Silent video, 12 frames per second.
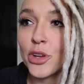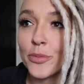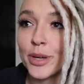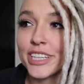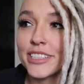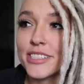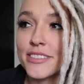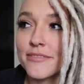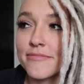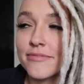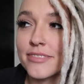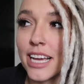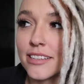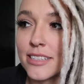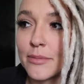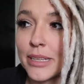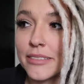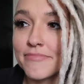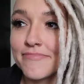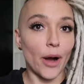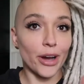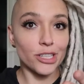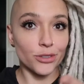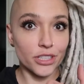nobody's texting me.
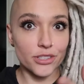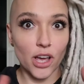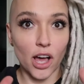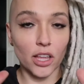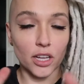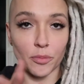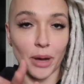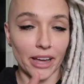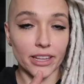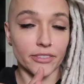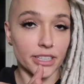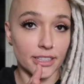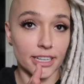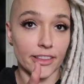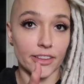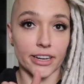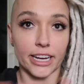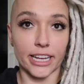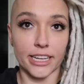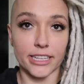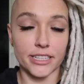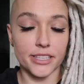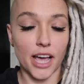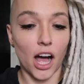How I do this all and compile everything together
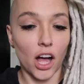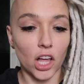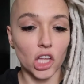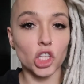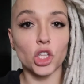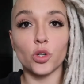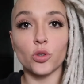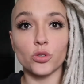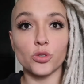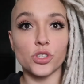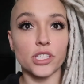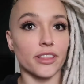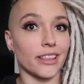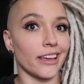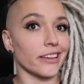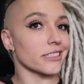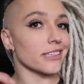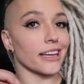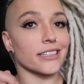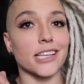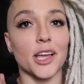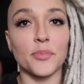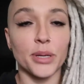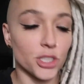is I'll use things like,
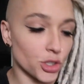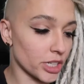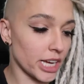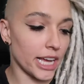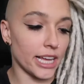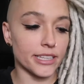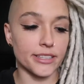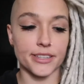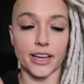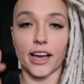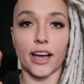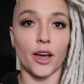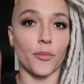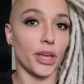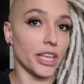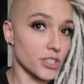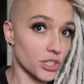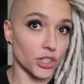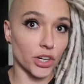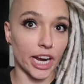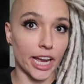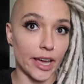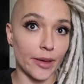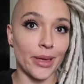say, Pinterest,
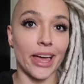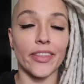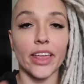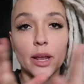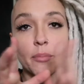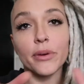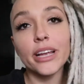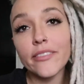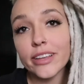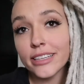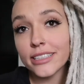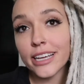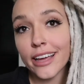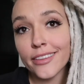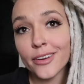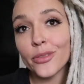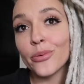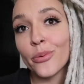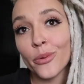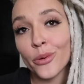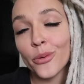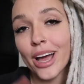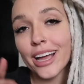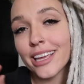Instagram, and then I bring everything together
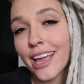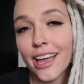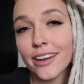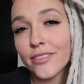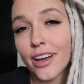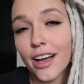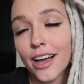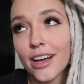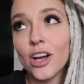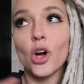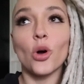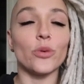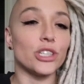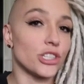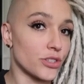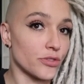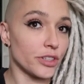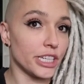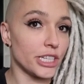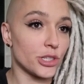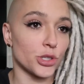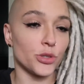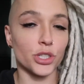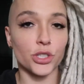through Canva, which is free,
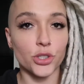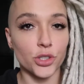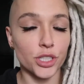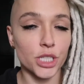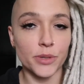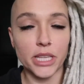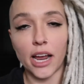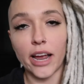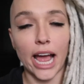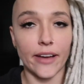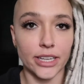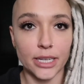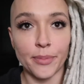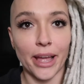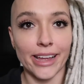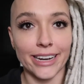so you can do this without having to pay